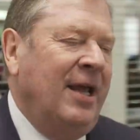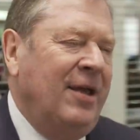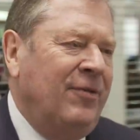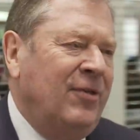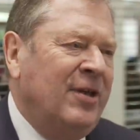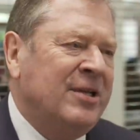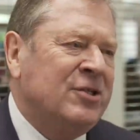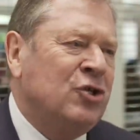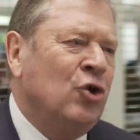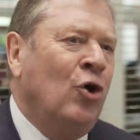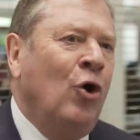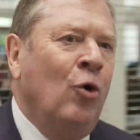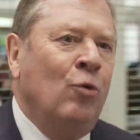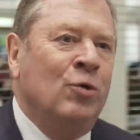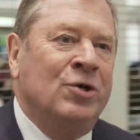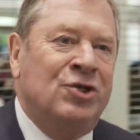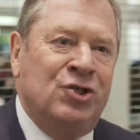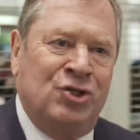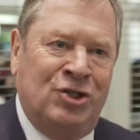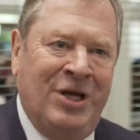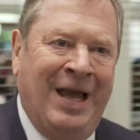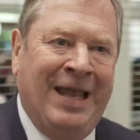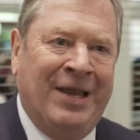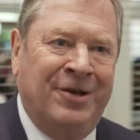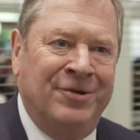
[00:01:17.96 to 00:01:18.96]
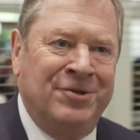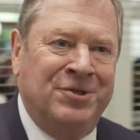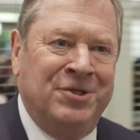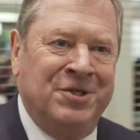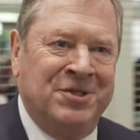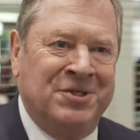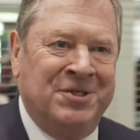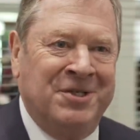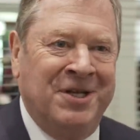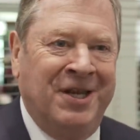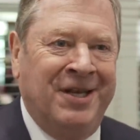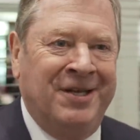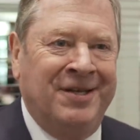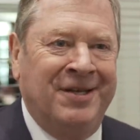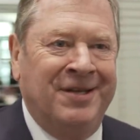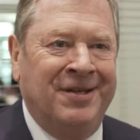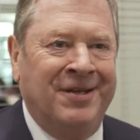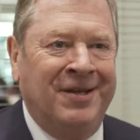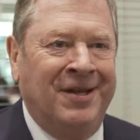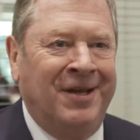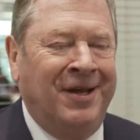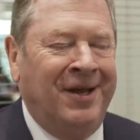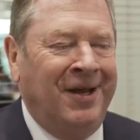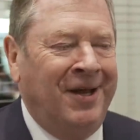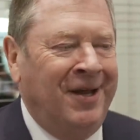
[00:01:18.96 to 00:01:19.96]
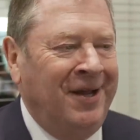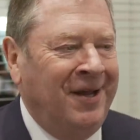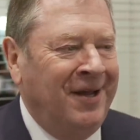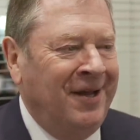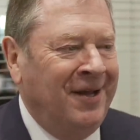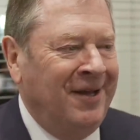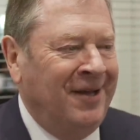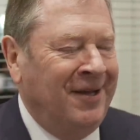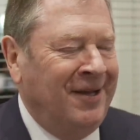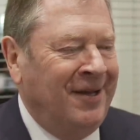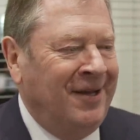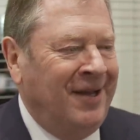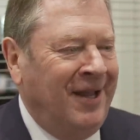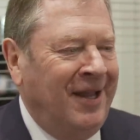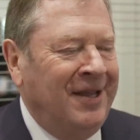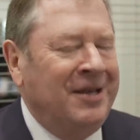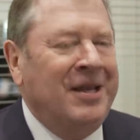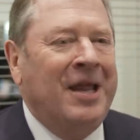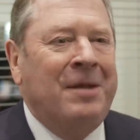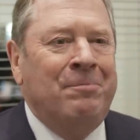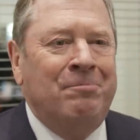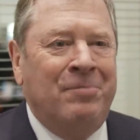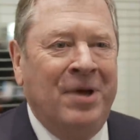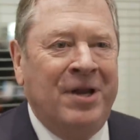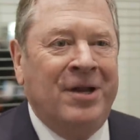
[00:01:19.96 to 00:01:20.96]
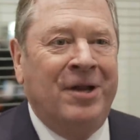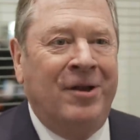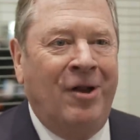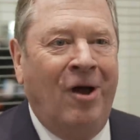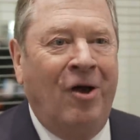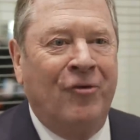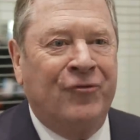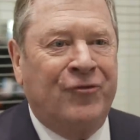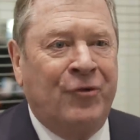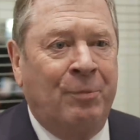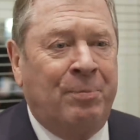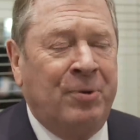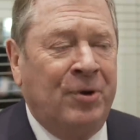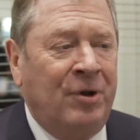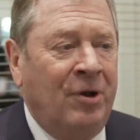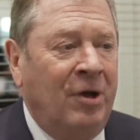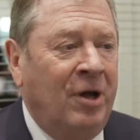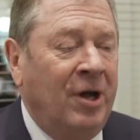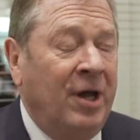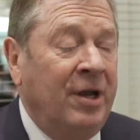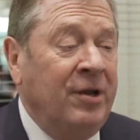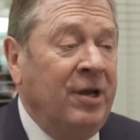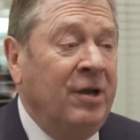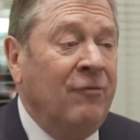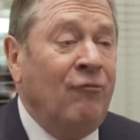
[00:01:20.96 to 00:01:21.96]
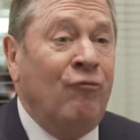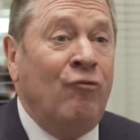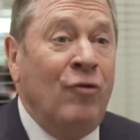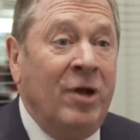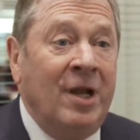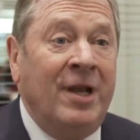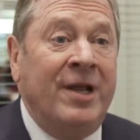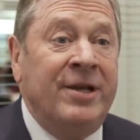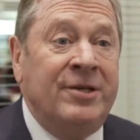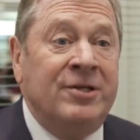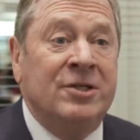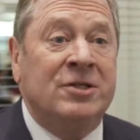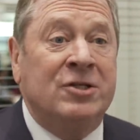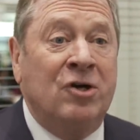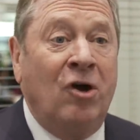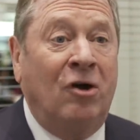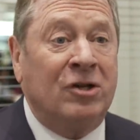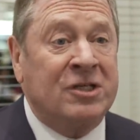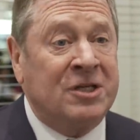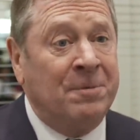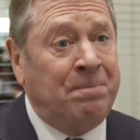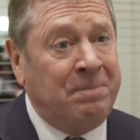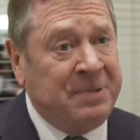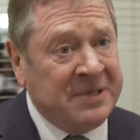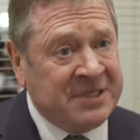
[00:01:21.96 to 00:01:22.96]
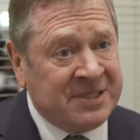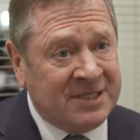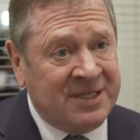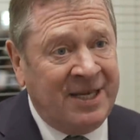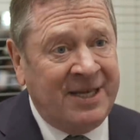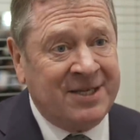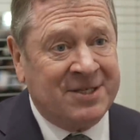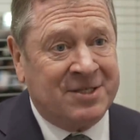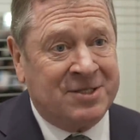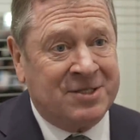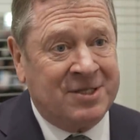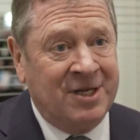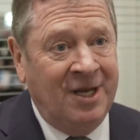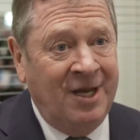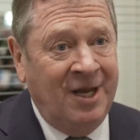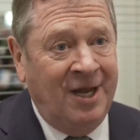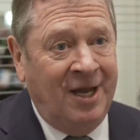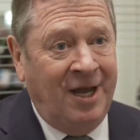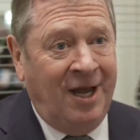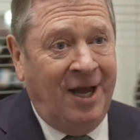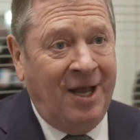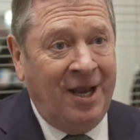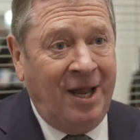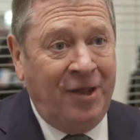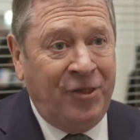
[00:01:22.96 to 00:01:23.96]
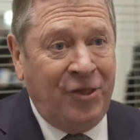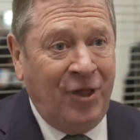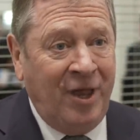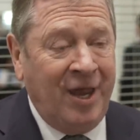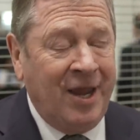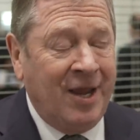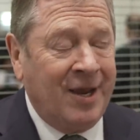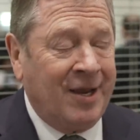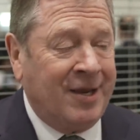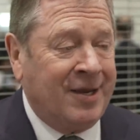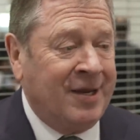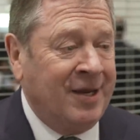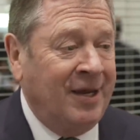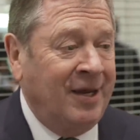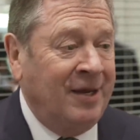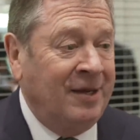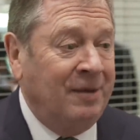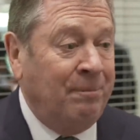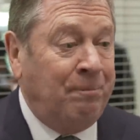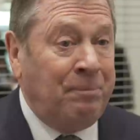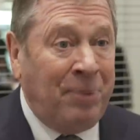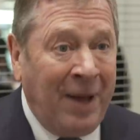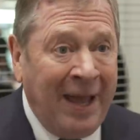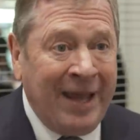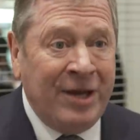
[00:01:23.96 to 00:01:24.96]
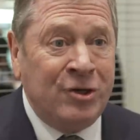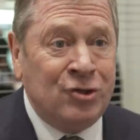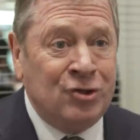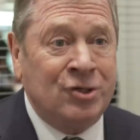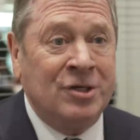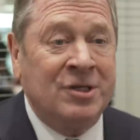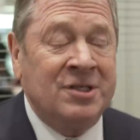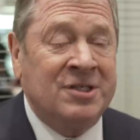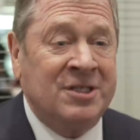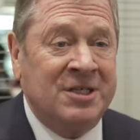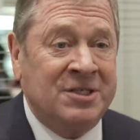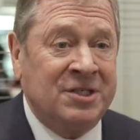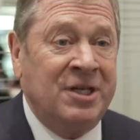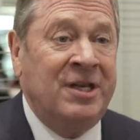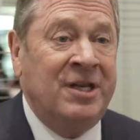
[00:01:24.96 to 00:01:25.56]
There's always challenges in being an entrepreneur, and you've really just got to persist. And I think patience is